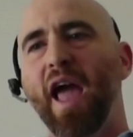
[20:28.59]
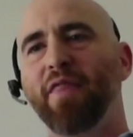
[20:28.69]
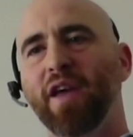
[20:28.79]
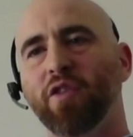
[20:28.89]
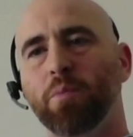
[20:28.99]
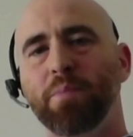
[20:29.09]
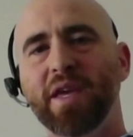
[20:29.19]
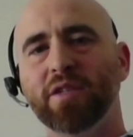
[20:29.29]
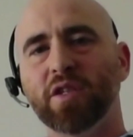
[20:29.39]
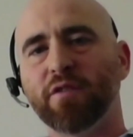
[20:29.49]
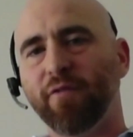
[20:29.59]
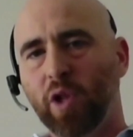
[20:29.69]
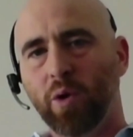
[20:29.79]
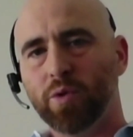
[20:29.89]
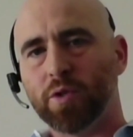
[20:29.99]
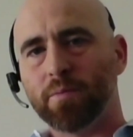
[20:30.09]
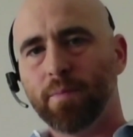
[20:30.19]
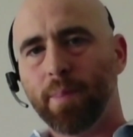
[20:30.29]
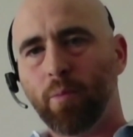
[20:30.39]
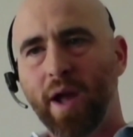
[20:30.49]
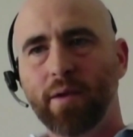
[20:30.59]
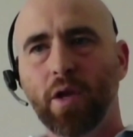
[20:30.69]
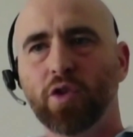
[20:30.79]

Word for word: The other piece is flows, right?